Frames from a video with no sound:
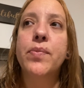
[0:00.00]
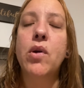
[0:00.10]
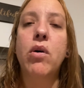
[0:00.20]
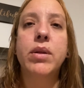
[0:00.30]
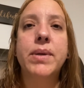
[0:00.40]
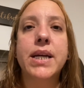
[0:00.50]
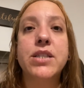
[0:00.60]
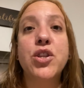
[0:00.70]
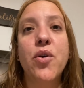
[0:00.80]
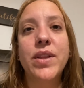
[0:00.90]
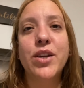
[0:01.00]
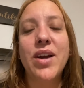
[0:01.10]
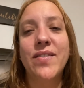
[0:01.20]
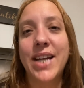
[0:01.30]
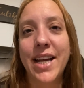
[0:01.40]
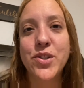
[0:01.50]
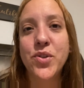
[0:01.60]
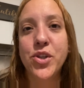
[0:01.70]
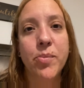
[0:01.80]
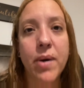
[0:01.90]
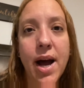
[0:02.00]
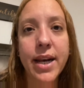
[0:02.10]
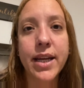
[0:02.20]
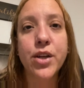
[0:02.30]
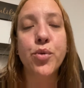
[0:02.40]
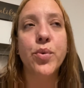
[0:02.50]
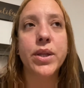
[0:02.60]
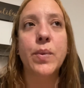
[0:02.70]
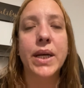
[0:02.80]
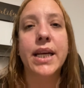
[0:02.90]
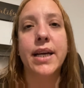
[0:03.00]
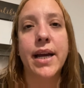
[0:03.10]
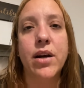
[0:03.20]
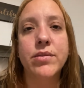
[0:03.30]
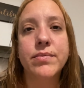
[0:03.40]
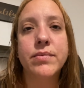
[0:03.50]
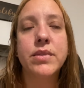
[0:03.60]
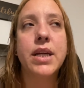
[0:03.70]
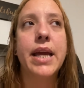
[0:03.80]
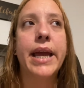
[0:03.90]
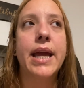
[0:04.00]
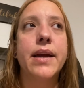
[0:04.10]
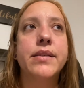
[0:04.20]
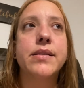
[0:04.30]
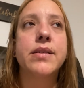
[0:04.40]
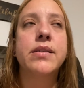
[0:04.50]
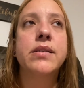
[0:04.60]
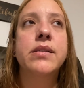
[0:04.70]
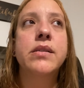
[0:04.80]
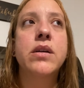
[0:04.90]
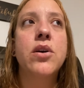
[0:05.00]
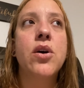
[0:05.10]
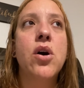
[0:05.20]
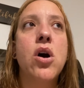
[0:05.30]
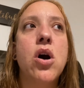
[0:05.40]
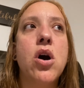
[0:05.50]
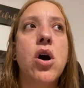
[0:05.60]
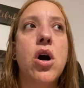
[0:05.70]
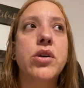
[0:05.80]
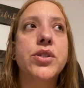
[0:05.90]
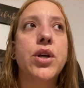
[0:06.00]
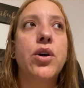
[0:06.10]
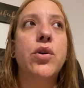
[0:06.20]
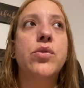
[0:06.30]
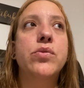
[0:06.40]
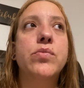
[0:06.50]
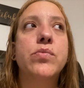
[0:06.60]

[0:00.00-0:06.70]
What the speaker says: only because knowing that you have cancer in your body, you really want to get it out. And also,